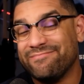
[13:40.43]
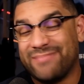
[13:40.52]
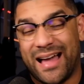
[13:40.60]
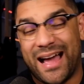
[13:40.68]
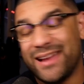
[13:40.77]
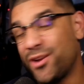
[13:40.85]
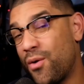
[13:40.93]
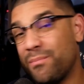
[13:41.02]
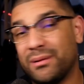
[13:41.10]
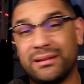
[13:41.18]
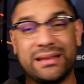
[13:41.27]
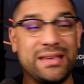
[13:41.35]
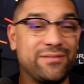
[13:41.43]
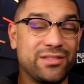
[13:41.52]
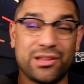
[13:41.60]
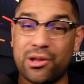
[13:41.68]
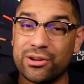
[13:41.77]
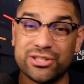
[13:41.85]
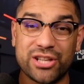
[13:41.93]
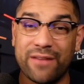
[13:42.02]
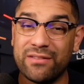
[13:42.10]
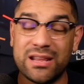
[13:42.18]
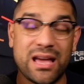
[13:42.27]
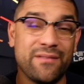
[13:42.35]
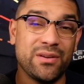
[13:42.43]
I don't believe in the longevity of it.